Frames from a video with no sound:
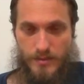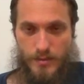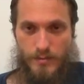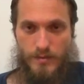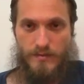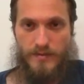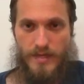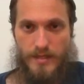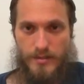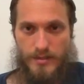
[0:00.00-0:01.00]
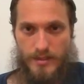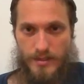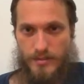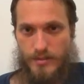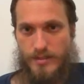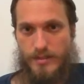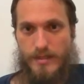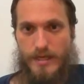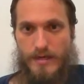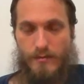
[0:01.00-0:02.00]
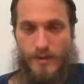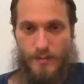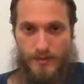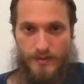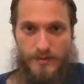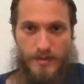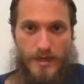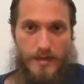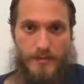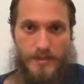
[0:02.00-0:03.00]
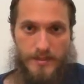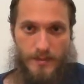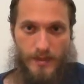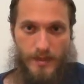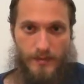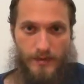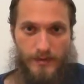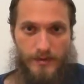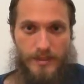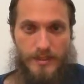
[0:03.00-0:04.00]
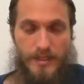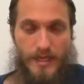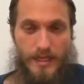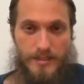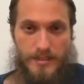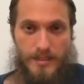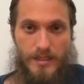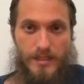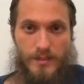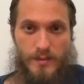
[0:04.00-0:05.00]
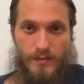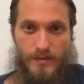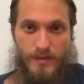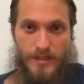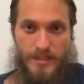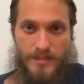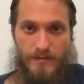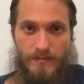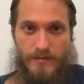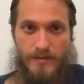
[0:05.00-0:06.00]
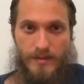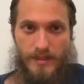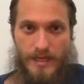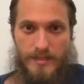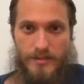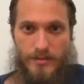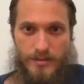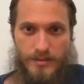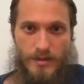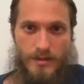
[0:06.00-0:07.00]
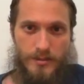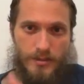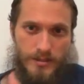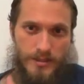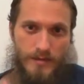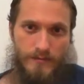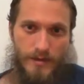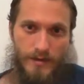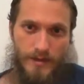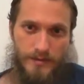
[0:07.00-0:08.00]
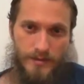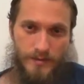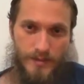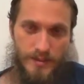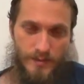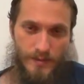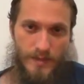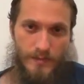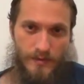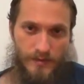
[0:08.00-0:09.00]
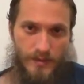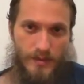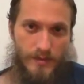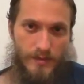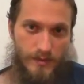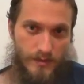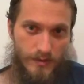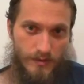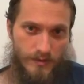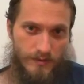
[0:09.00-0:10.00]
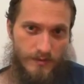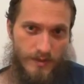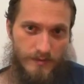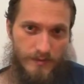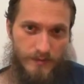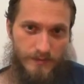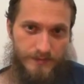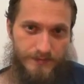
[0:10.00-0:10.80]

Stream of consciousness, just let it rip on a piece of paper and see an experience and a feeling as it just gushes itself out onto the piece of paper in front of you.